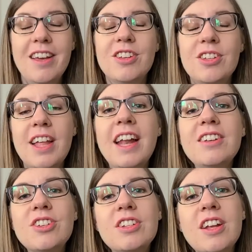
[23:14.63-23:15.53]
So that
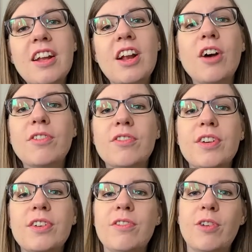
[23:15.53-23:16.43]
is just an
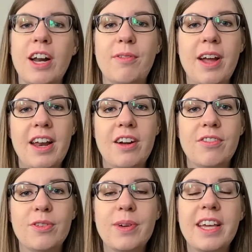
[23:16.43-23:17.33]
overview of what I read
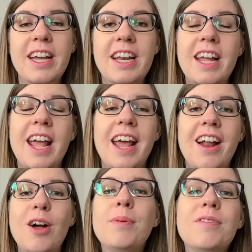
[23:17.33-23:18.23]
over the weekend, and I
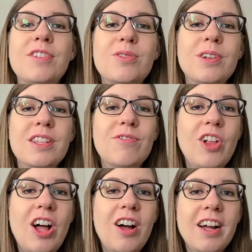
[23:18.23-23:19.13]
hope you've enjoyed this
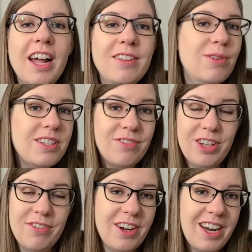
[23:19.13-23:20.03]
vlog. It wasn't
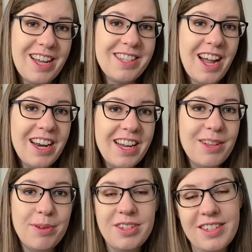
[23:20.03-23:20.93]
really very exciting. The
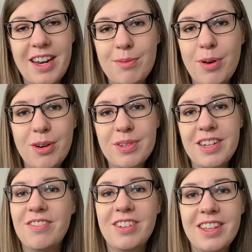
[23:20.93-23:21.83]
most exciting part was
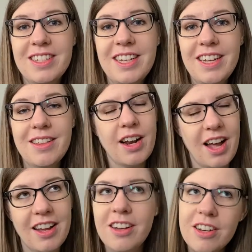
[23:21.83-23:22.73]
definitely the tea that
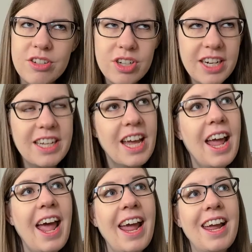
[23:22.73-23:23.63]
I couldn't drink
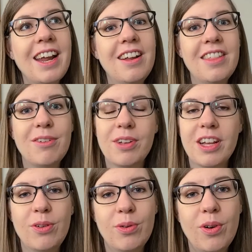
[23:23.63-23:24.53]
and the really
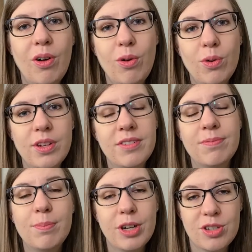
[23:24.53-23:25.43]
cool old
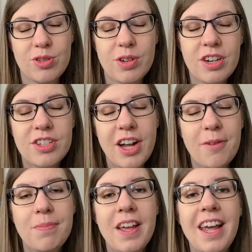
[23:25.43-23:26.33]
bookstore. So
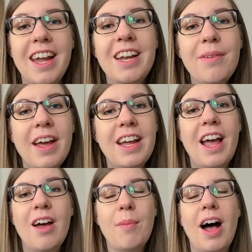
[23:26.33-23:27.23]
anyway,
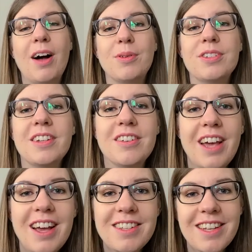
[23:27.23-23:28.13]
I will see you
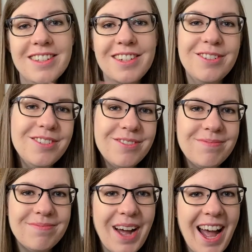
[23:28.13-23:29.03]
guys again soon.
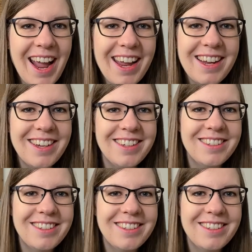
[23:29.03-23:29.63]
Bye.